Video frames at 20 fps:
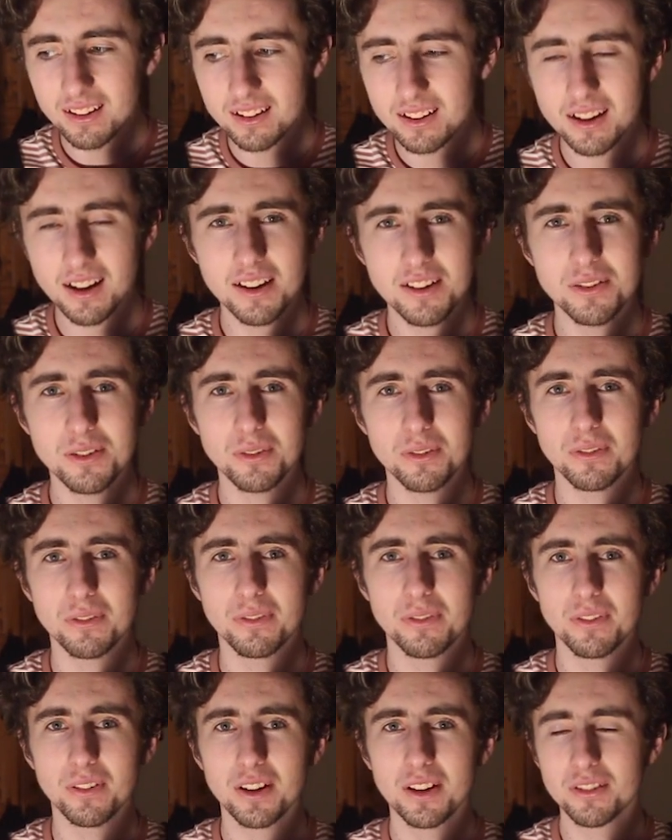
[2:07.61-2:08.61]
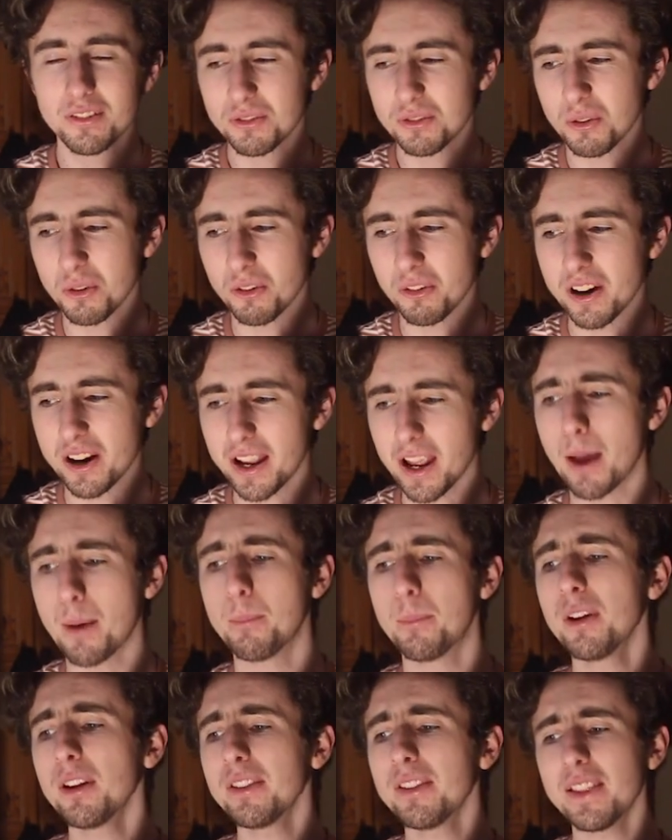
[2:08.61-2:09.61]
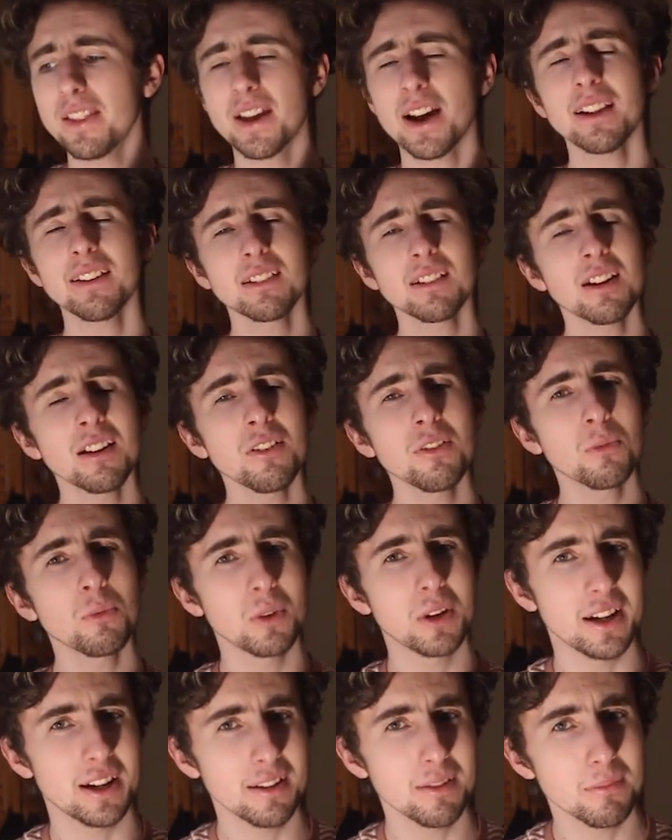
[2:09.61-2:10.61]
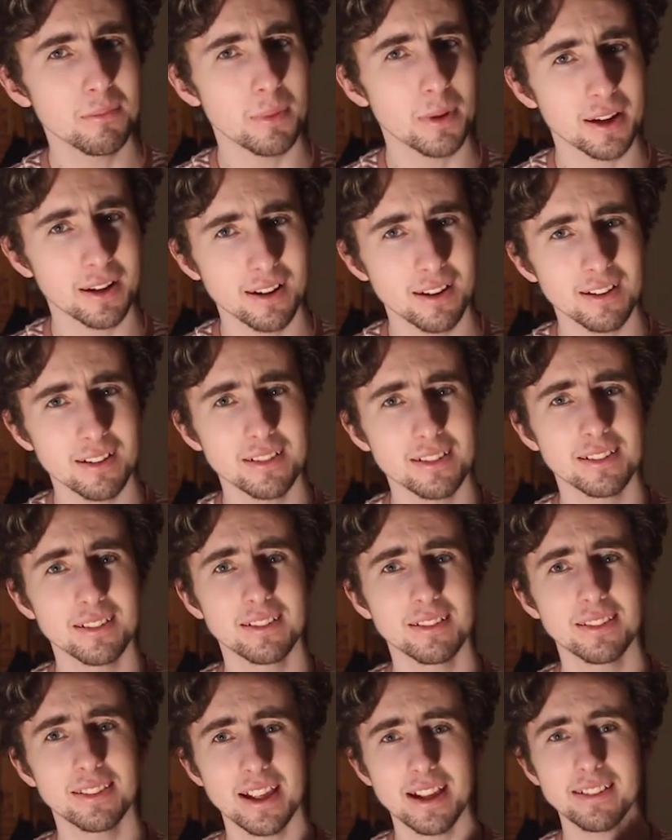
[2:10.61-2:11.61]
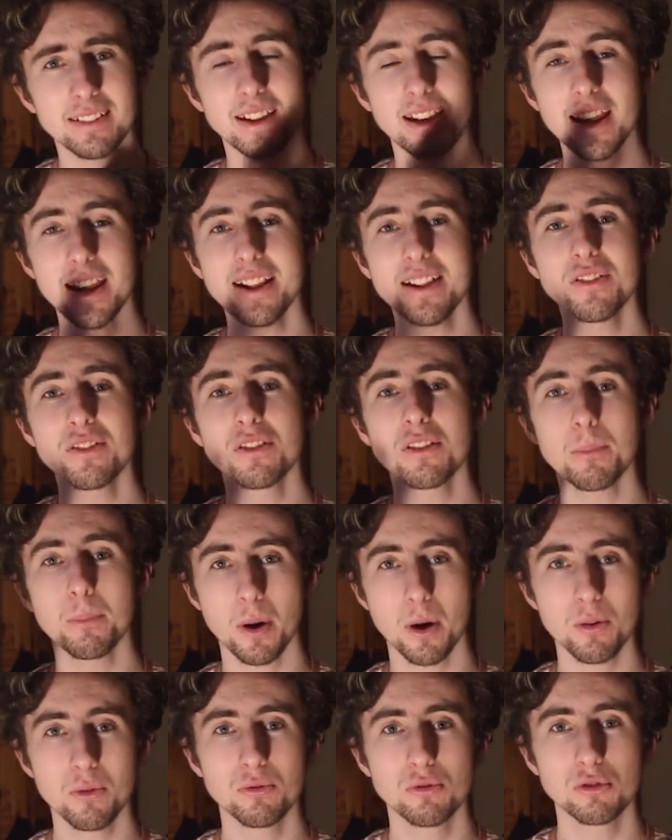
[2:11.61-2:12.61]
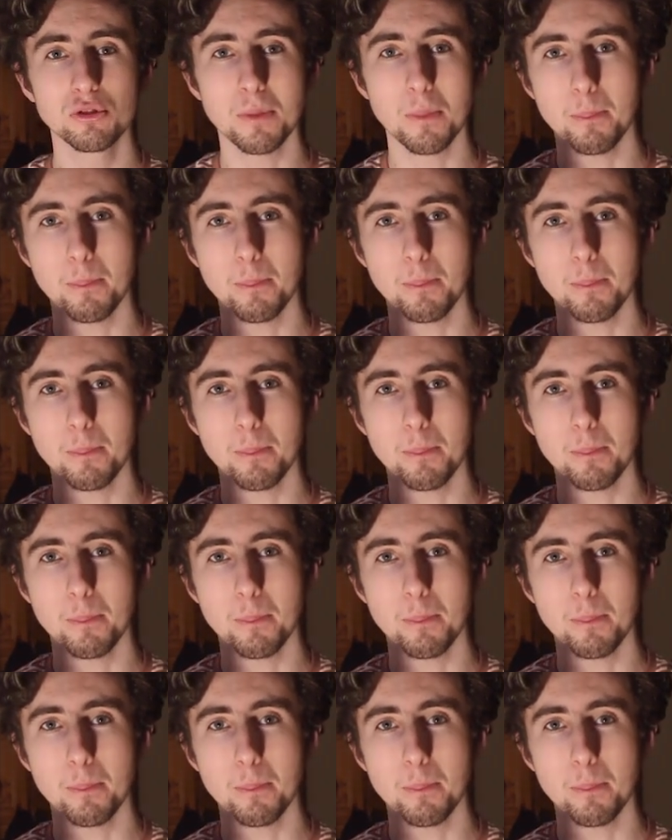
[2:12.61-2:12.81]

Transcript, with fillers: kind of story again, but that's kind of weird because this is supposed to